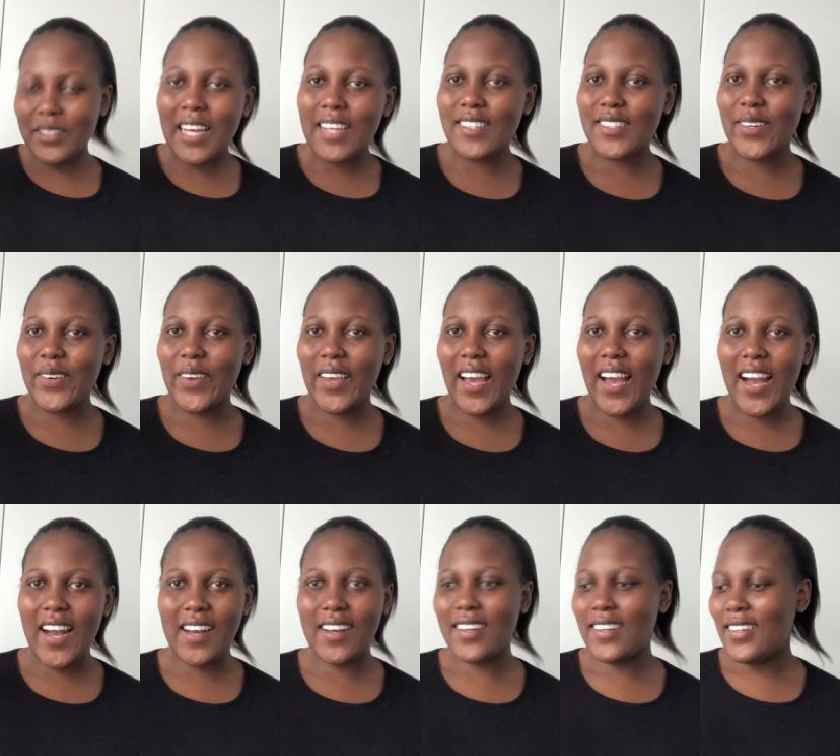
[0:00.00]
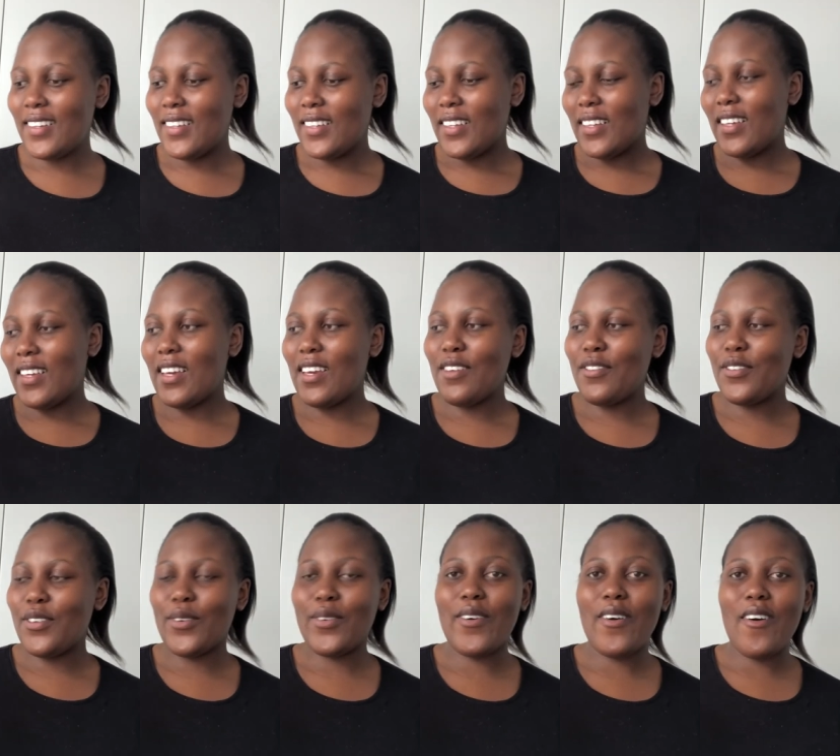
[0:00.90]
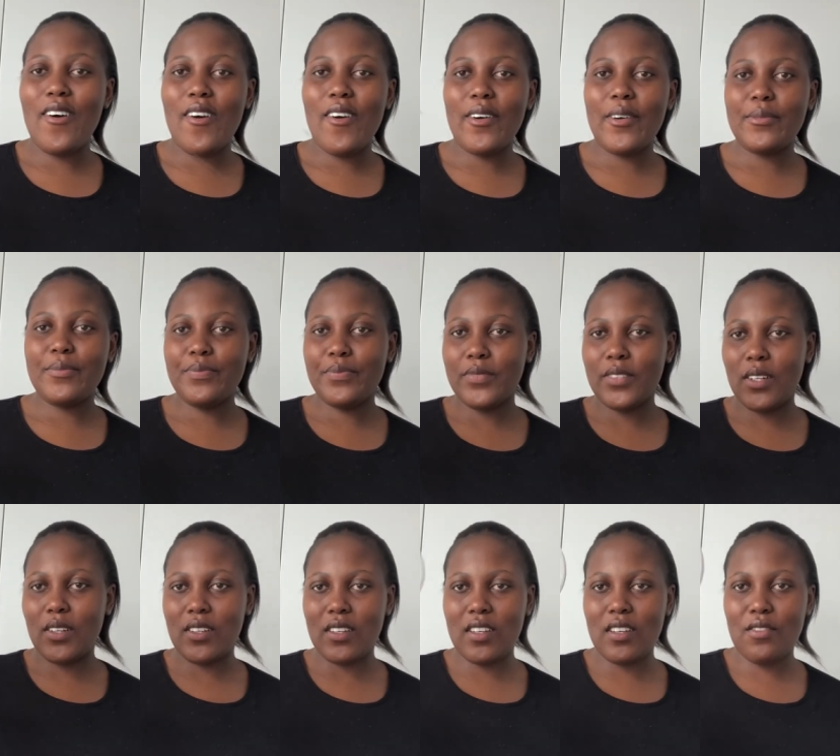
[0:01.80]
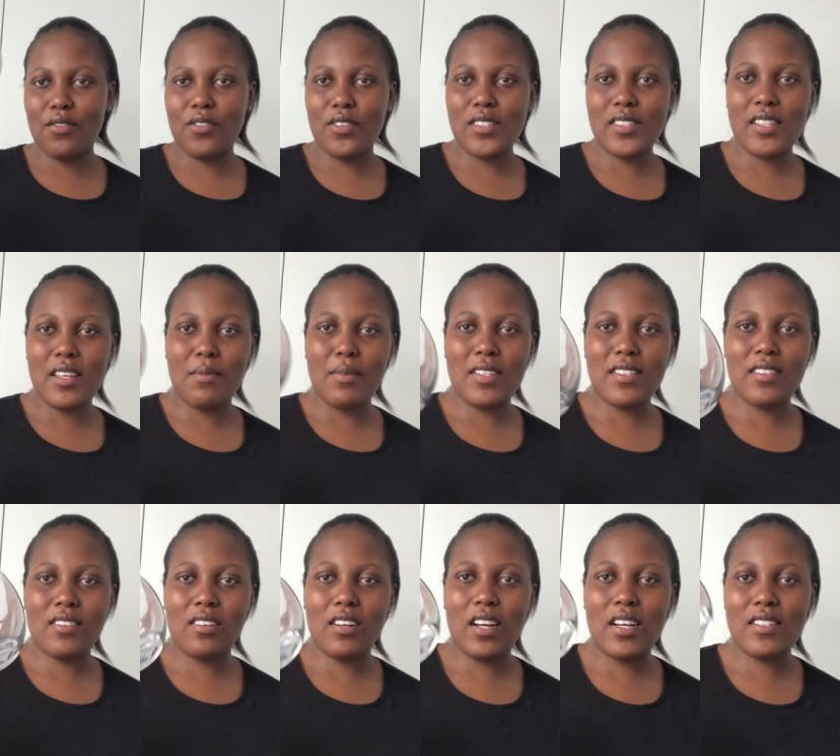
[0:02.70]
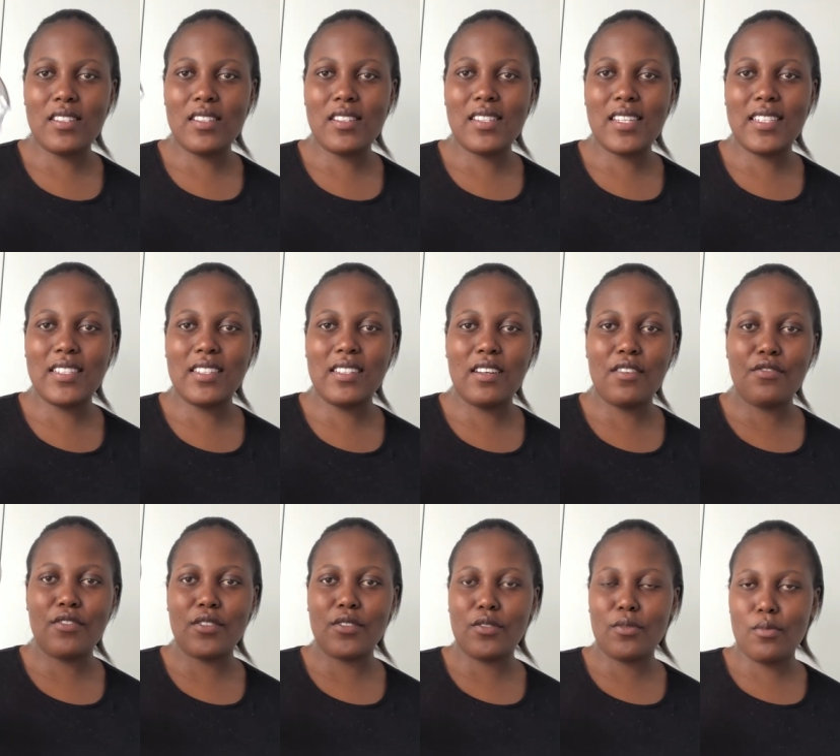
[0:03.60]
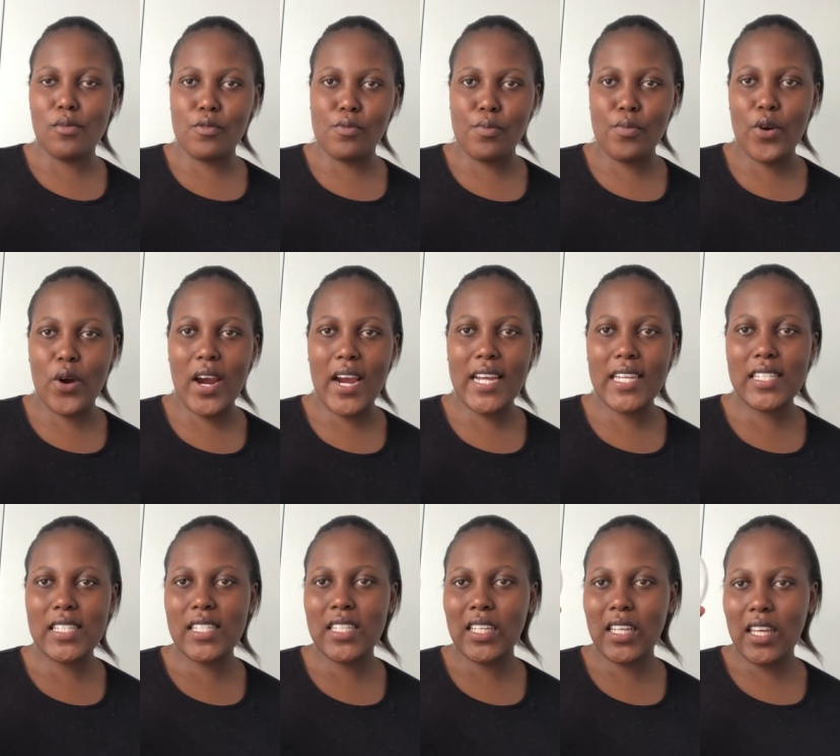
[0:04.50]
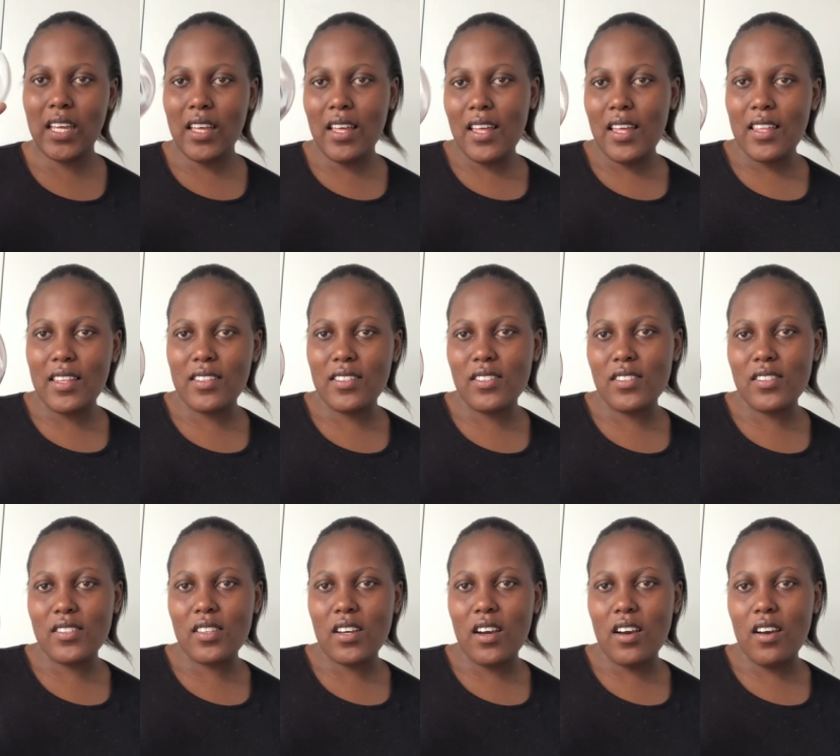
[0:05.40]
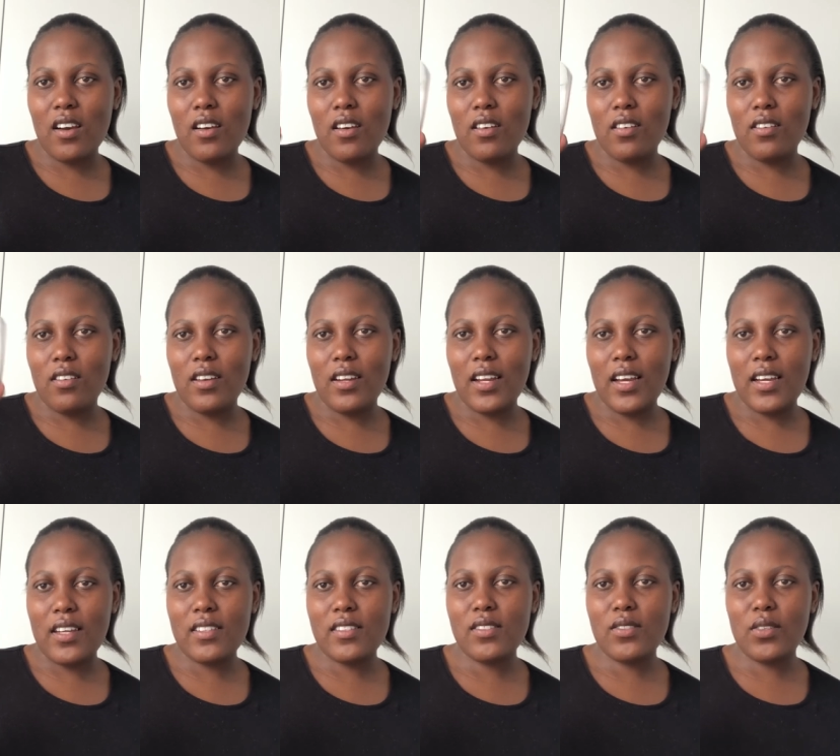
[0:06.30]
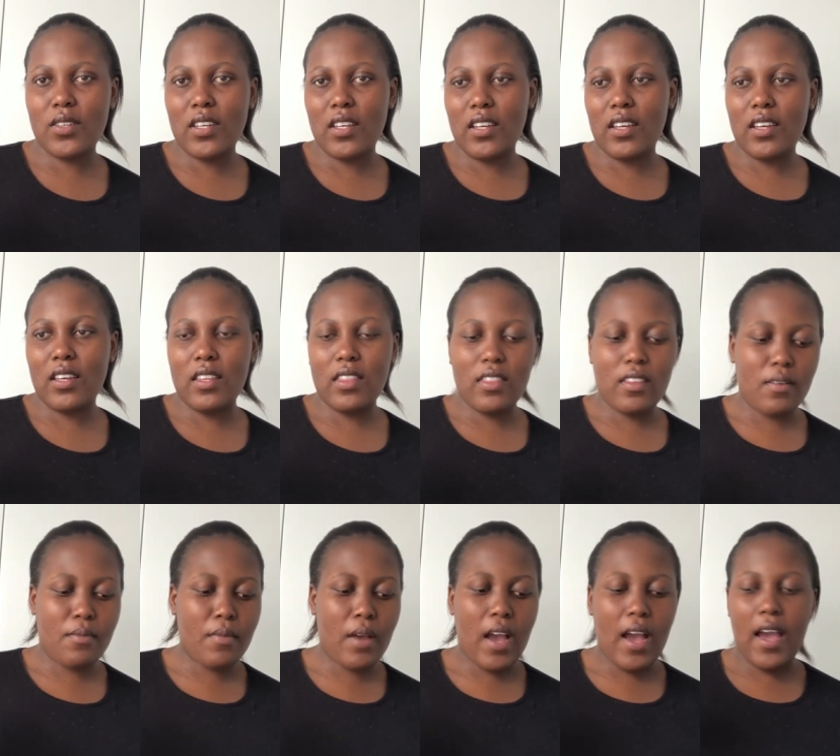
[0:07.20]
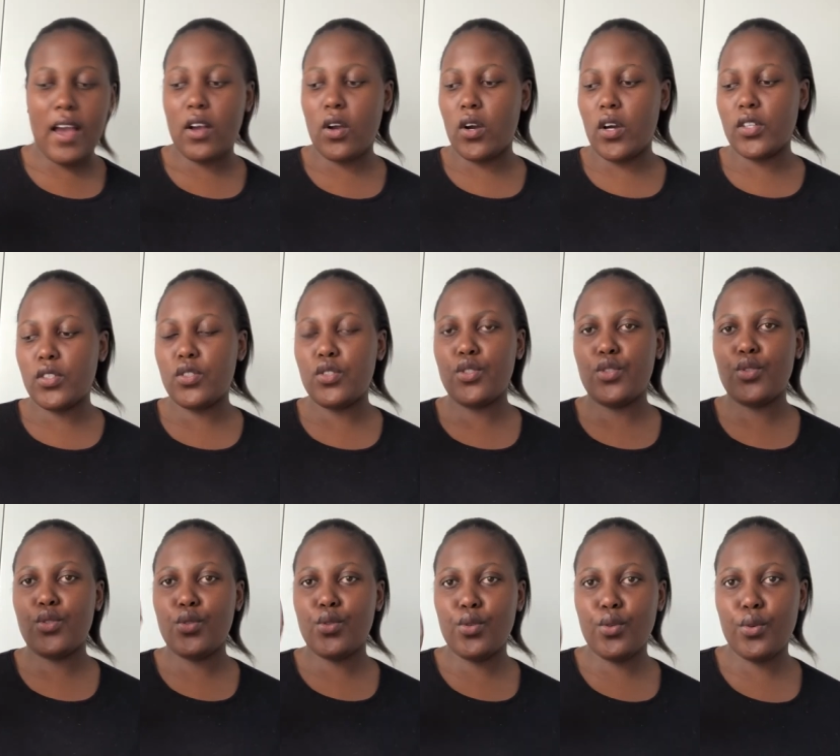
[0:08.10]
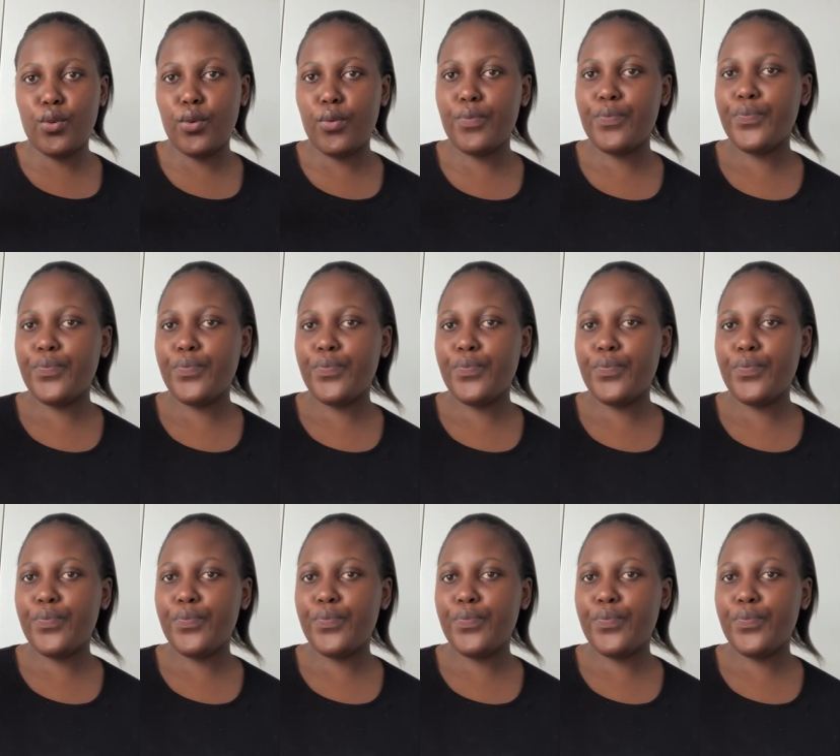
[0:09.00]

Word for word: so yeah if you are looking for stemless glasses at an affordable price these are nice you can get them i got two